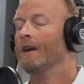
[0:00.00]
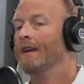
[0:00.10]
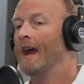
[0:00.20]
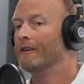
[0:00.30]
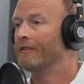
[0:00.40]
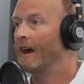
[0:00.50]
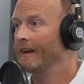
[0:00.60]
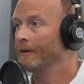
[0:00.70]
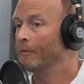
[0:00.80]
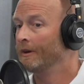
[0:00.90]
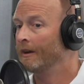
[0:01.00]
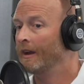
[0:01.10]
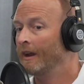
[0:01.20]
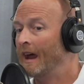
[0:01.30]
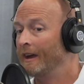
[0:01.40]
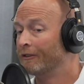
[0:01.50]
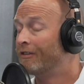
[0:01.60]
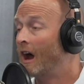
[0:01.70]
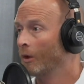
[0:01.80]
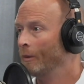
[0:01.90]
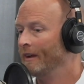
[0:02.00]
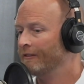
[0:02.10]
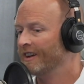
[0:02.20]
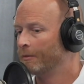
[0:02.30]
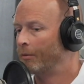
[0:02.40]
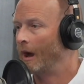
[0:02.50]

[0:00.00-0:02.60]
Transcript: now you're buying you know, now you're following investment